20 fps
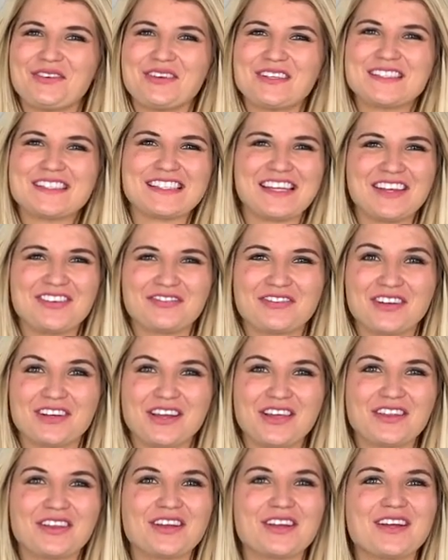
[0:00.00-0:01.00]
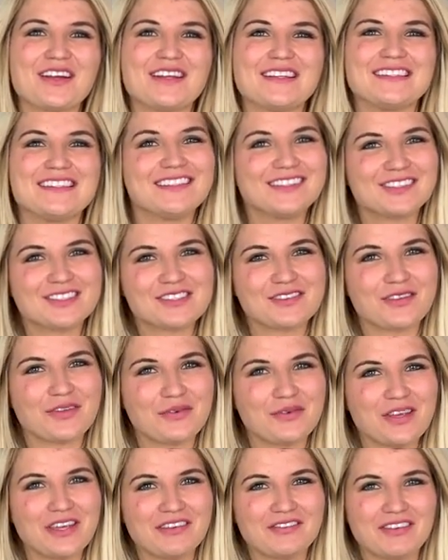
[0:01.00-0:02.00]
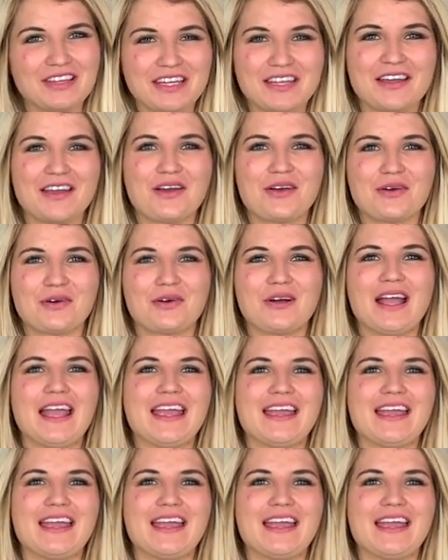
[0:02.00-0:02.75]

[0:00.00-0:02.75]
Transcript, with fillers: it's time for another Deals of the Week video,